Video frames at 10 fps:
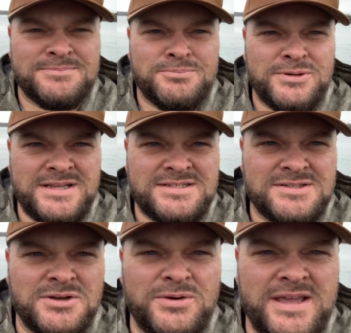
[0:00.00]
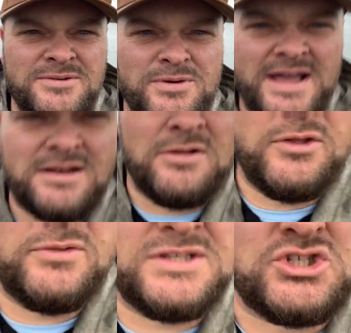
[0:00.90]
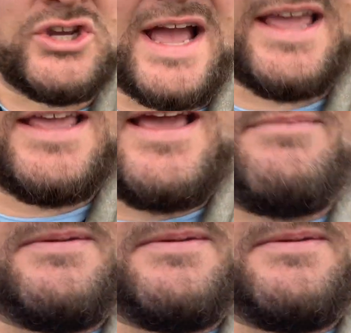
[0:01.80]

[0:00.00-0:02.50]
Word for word: Pretty soaking wet, although this jacket kept me